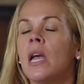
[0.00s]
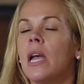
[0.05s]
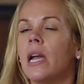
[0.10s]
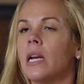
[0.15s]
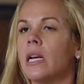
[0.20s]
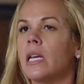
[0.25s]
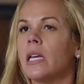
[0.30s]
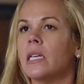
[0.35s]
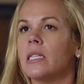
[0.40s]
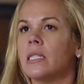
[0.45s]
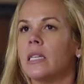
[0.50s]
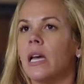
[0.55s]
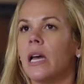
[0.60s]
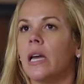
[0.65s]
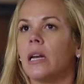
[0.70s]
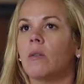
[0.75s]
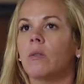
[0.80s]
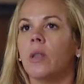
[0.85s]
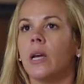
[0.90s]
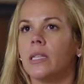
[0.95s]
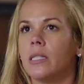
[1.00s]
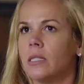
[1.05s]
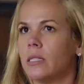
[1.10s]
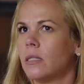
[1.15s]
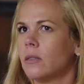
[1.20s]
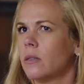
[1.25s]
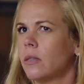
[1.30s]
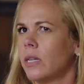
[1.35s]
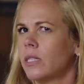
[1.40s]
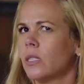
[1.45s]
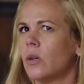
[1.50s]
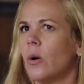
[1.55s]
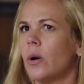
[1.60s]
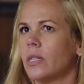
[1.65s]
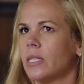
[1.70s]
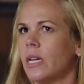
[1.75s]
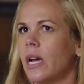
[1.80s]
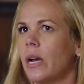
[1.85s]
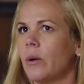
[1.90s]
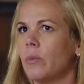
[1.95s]
And he said, let's go
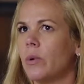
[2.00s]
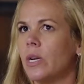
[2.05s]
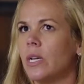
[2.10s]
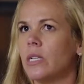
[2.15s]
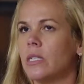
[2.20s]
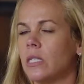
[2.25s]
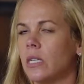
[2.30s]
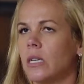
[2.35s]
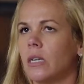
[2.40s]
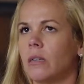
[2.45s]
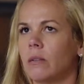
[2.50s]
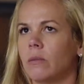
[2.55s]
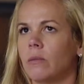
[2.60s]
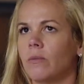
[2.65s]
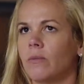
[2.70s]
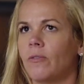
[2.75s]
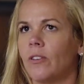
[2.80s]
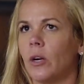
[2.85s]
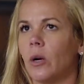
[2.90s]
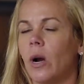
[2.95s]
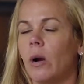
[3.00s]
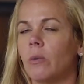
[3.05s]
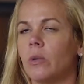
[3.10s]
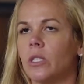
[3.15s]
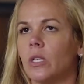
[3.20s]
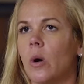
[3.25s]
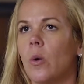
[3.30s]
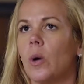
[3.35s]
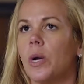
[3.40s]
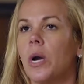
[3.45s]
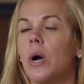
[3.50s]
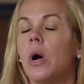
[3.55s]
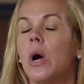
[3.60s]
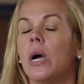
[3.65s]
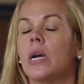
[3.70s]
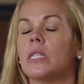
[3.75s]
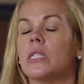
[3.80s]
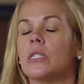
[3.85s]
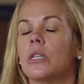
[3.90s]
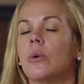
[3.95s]
outside. We need to figure out what's going
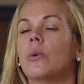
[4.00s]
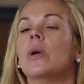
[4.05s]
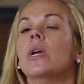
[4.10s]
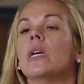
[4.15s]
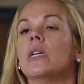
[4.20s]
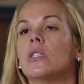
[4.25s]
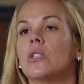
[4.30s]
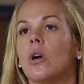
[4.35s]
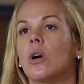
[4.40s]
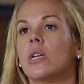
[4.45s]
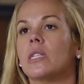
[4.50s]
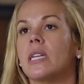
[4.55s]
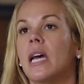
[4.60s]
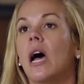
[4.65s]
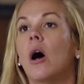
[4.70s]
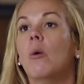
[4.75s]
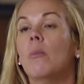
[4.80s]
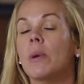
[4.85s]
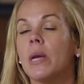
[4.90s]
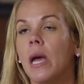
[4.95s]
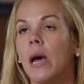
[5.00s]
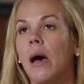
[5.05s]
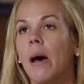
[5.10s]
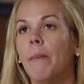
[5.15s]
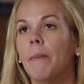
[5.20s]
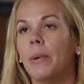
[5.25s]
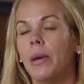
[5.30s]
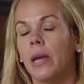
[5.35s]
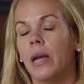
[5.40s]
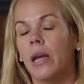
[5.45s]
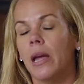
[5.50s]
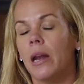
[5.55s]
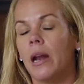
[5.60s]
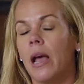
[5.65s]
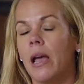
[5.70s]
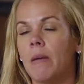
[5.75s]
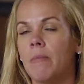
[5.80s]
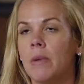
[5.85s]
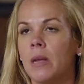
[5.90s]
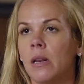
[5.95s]
on. So he started to help me up, and
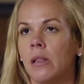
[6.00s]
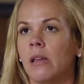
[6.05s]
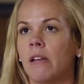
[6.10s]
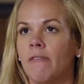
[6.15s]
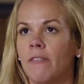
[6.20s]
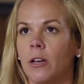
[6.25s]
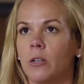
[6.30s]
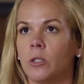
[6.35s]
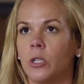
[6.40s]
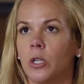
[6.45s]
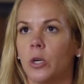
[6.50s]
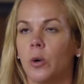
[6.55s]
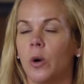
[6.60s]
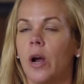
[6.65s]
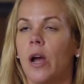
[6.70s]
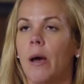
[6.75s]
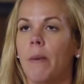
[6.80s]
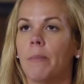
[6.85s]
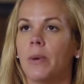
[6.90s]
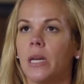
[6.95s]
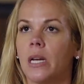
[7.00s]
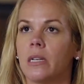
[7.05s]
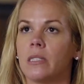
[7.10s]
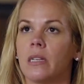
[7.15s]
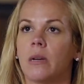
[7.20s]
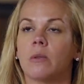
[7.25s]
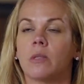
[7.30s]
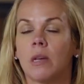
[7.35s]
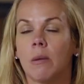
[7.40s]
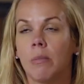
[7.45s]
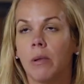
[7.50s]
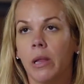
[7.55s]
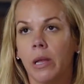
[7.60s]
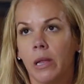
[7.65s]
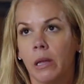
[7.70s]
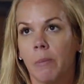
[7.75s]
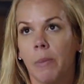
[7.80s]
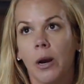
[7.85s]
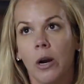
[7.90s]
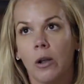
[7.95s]
I immediately fell to the ground because I was
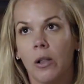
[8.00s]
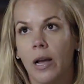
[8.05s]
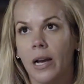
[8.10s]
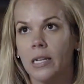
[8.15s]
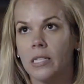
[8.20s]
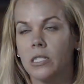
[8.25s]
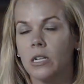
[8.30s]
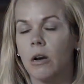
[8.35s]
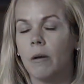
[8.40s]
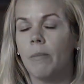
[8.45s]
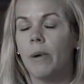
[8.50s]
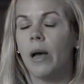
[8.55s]
completely paralyzed on